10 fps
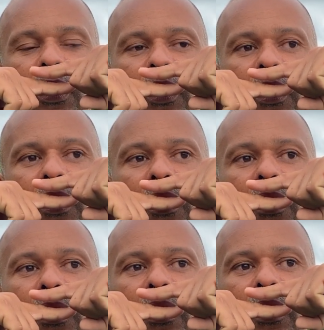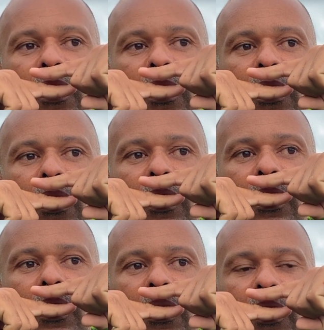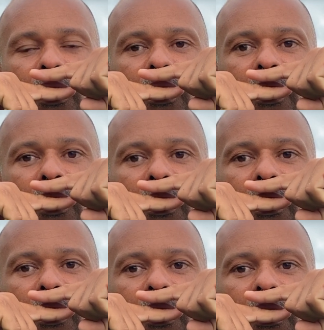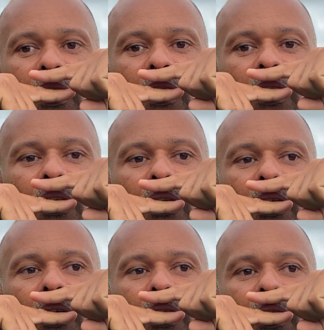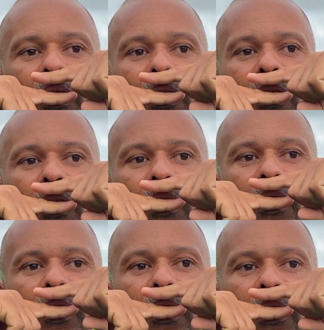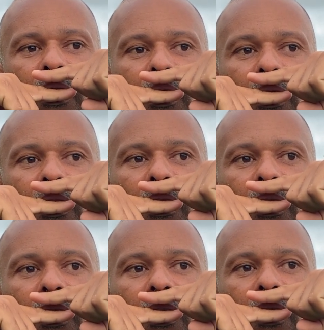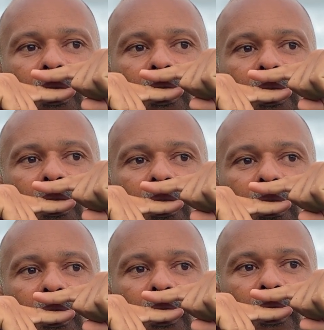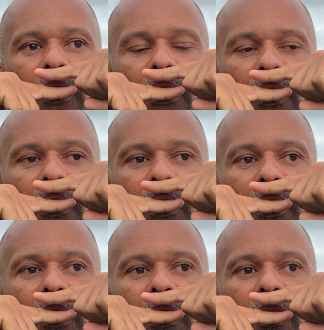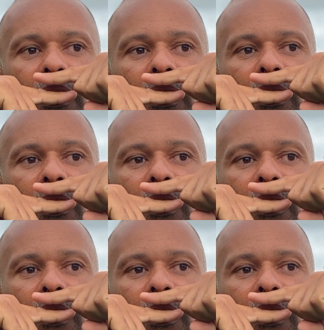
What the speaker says: Inhaling and exhaling through the nose and mouth at the same time. Do this for a few minutes and just notice what soft palate neutral feels like.